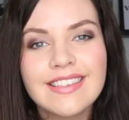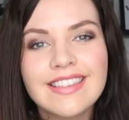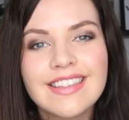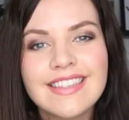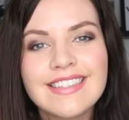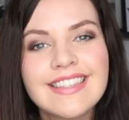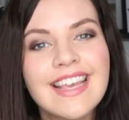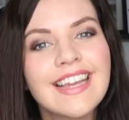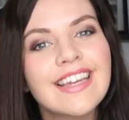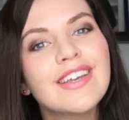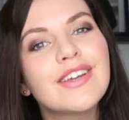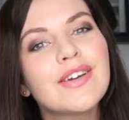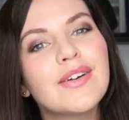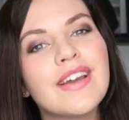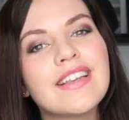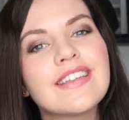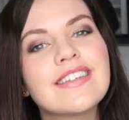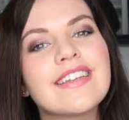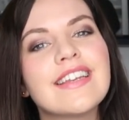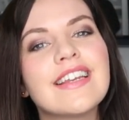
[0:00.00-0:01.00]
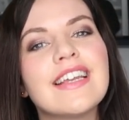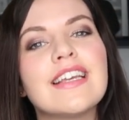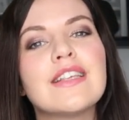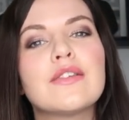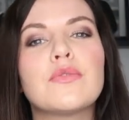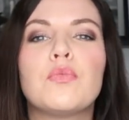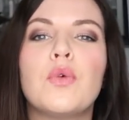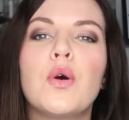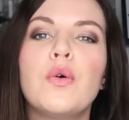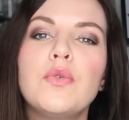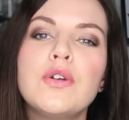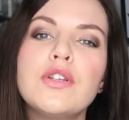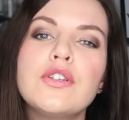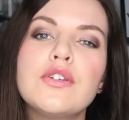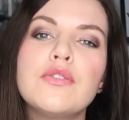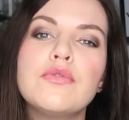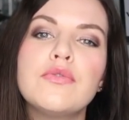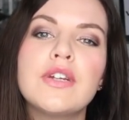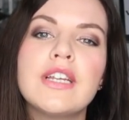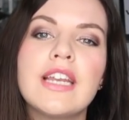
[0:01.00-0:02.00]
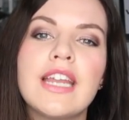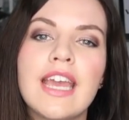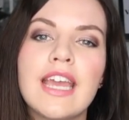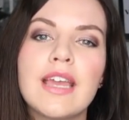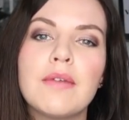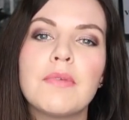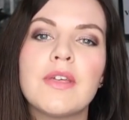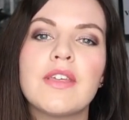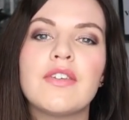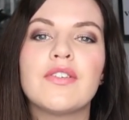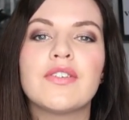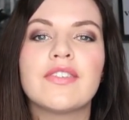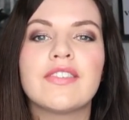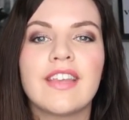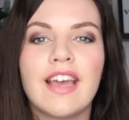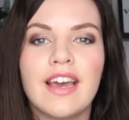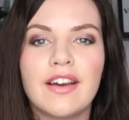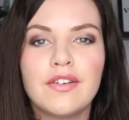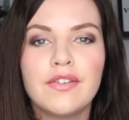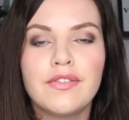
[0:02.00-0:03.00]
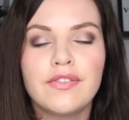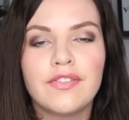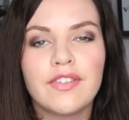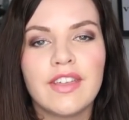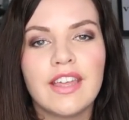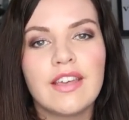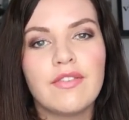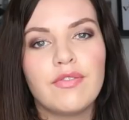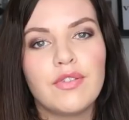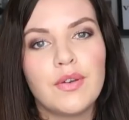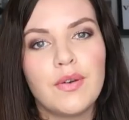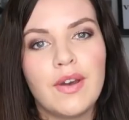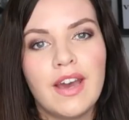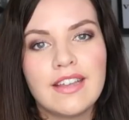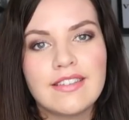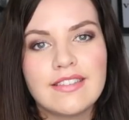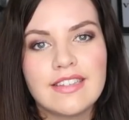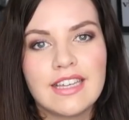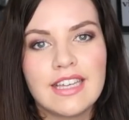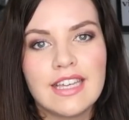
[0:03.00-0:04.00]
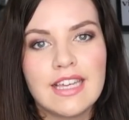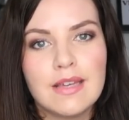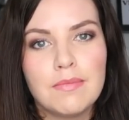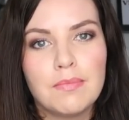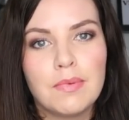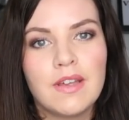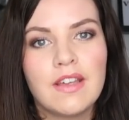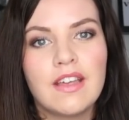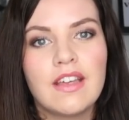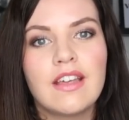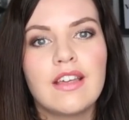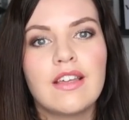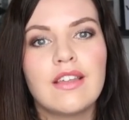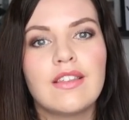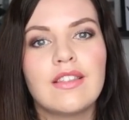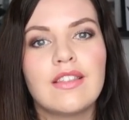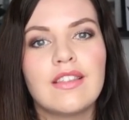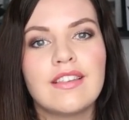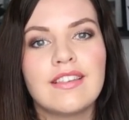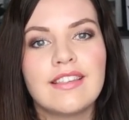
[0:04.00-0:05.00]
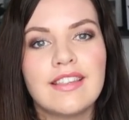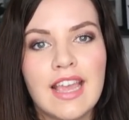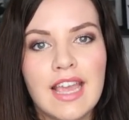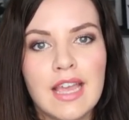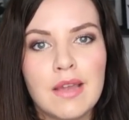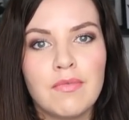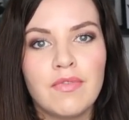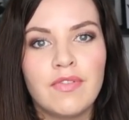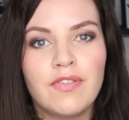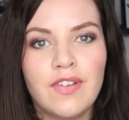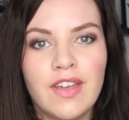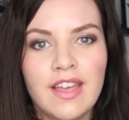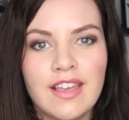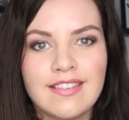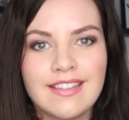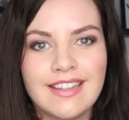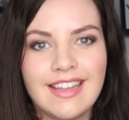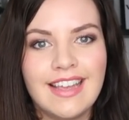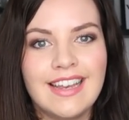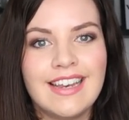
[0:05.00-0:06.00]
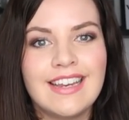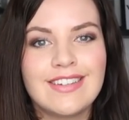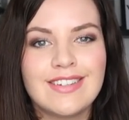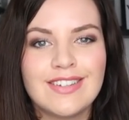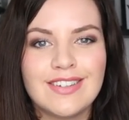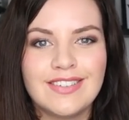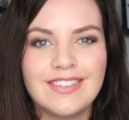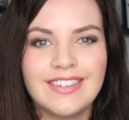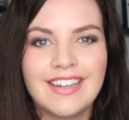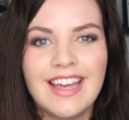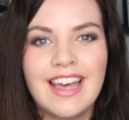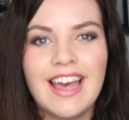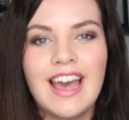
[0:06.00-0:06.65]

The second question is, what would you rename yourself if you had to keep the same first initial?